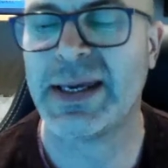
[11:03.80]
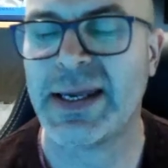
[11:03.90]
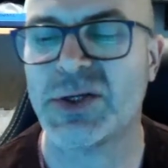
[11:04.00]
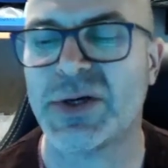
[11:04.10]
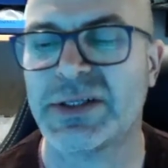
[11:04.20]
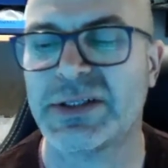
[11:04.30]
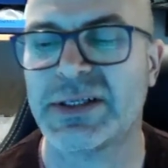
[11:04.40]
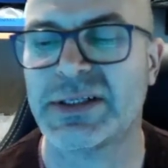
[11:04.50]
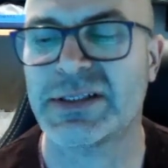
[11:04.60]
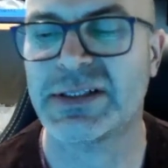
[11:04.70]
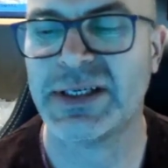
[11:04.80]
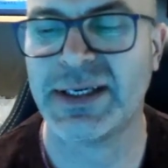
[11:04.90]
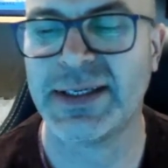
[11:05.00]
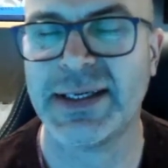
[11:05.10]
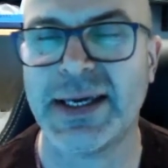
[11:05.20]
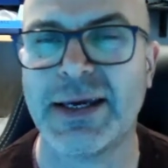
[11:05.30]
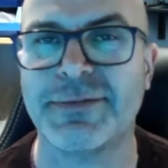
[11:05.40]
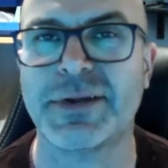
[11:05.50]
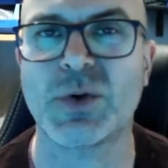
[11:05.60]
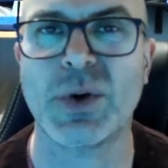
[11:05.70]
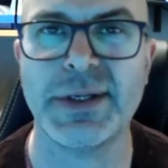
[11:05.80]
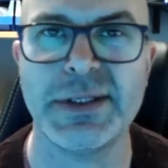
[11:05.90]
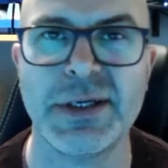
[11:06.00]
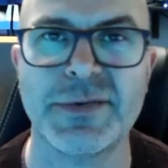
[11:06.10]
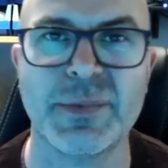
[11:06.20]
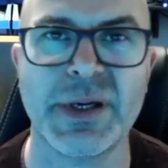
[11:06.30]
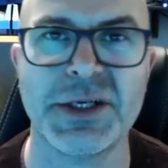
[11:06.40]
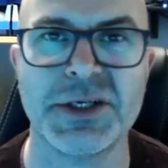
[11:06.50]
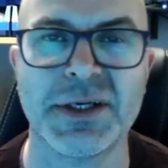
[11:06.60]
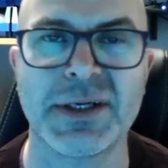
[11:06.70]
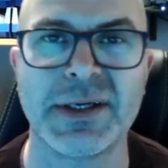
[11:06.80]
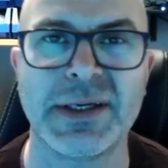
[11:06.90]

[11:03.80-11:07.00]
interesting to see if the quality of the picture